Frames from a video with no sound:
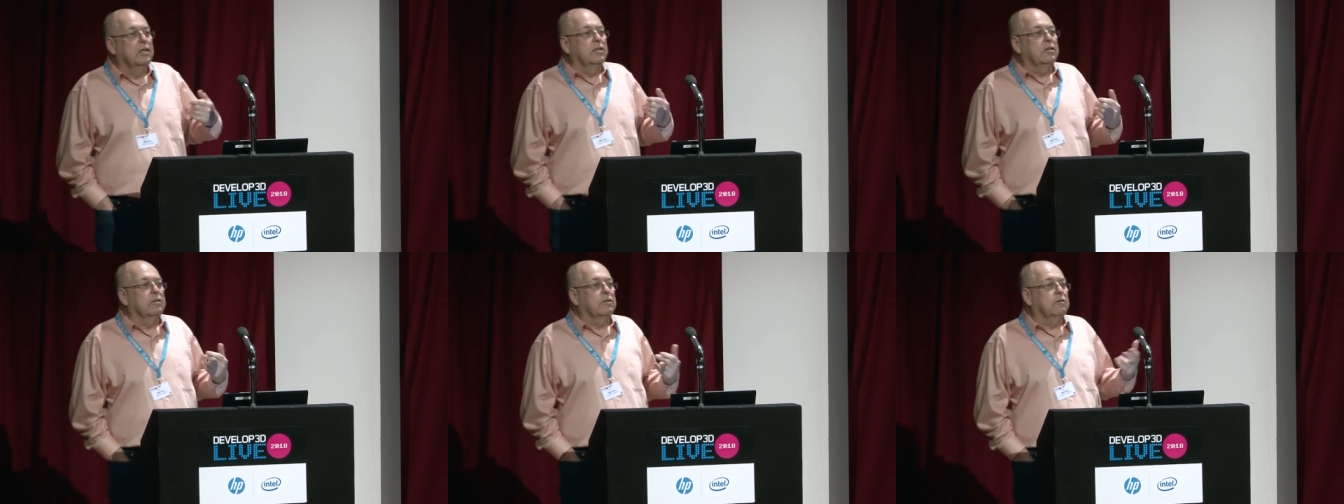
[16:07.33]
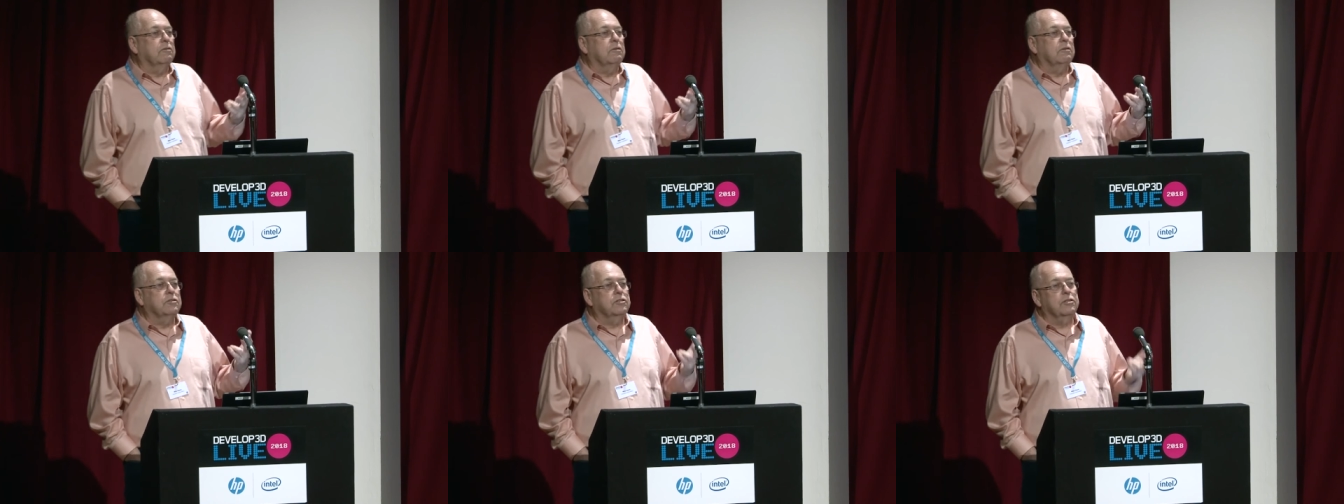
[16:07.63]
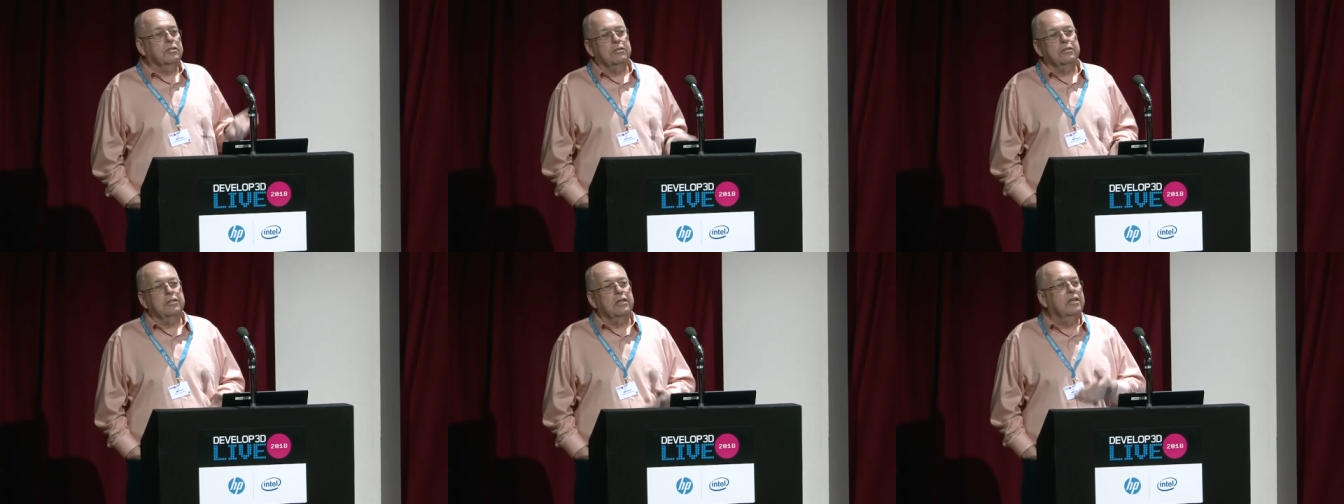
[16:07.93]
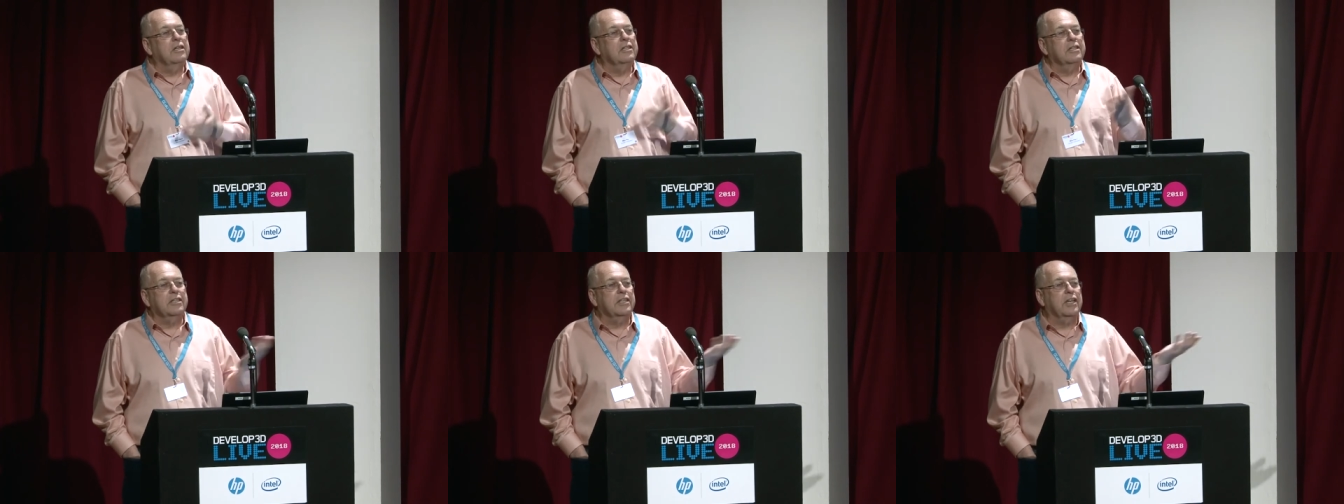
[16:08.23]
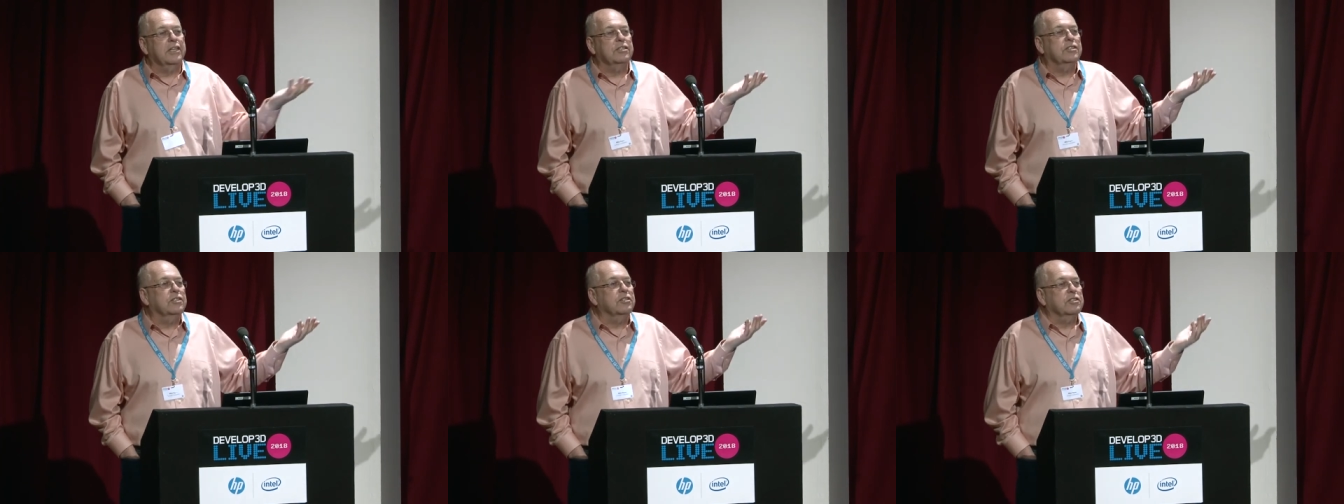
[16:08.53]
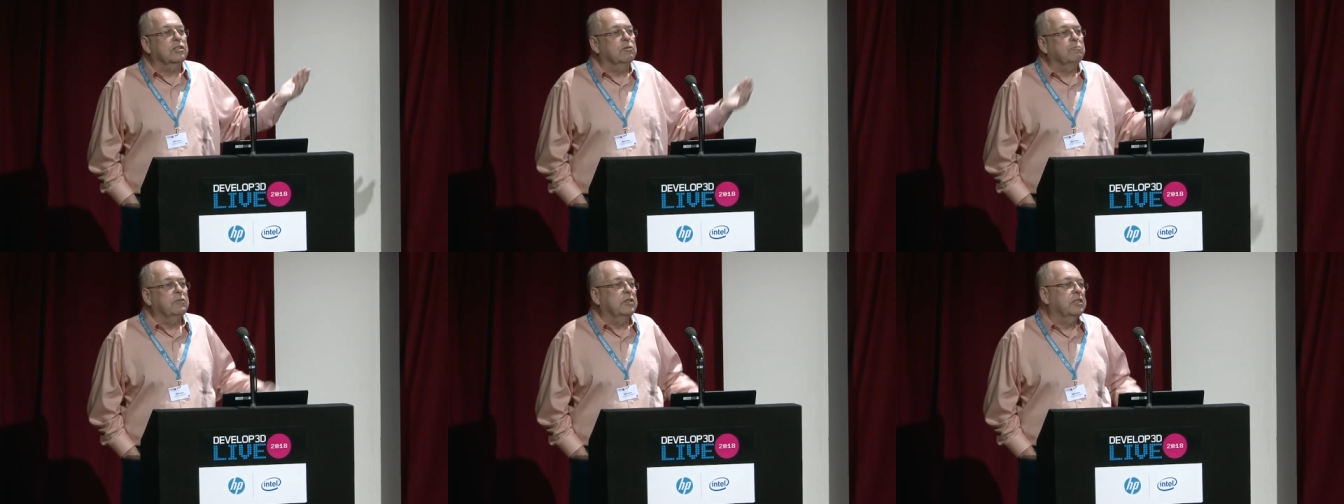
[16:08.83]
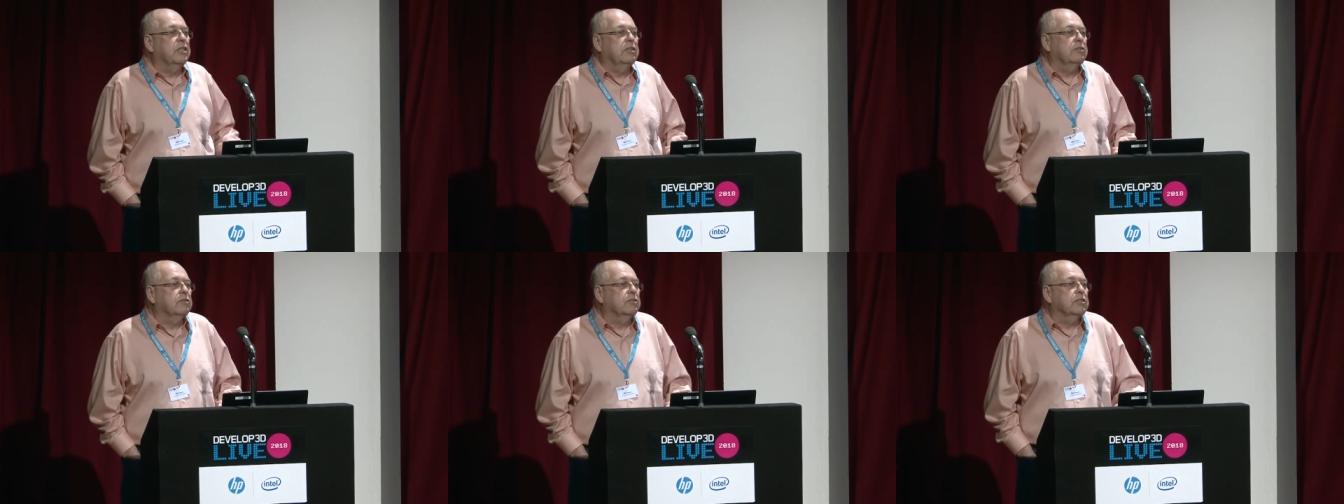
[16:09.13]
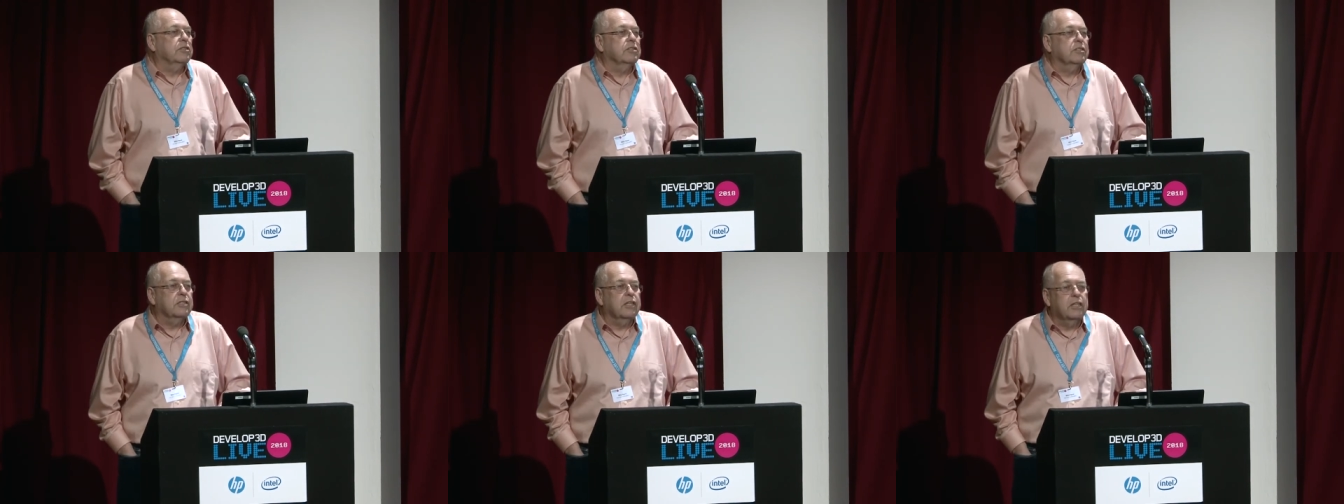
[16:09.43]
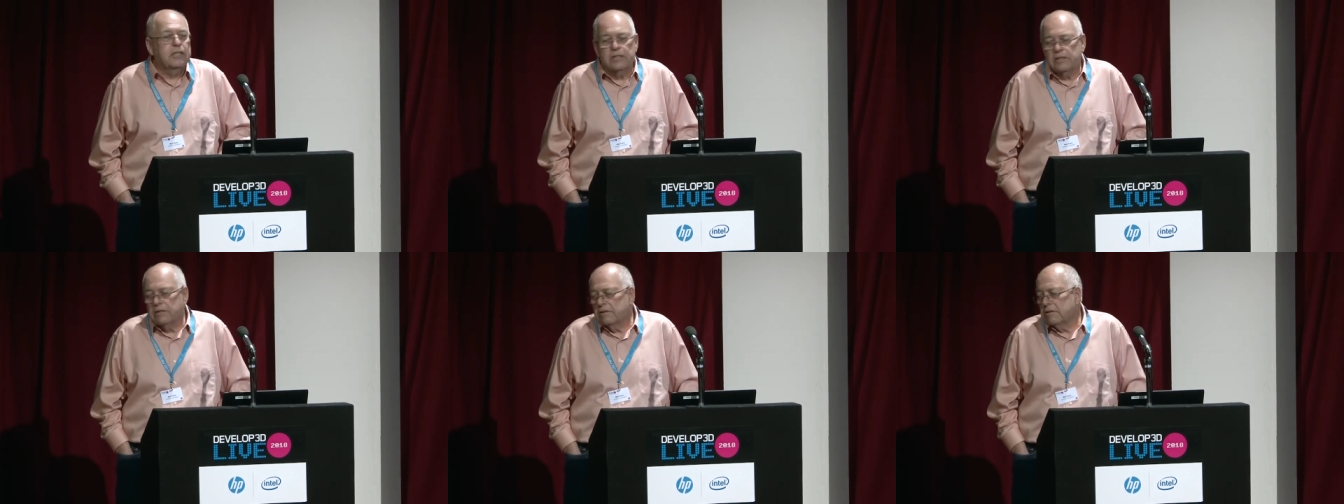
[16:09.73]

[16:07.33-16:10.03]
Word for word: you know, so you can't get to somebody else's data.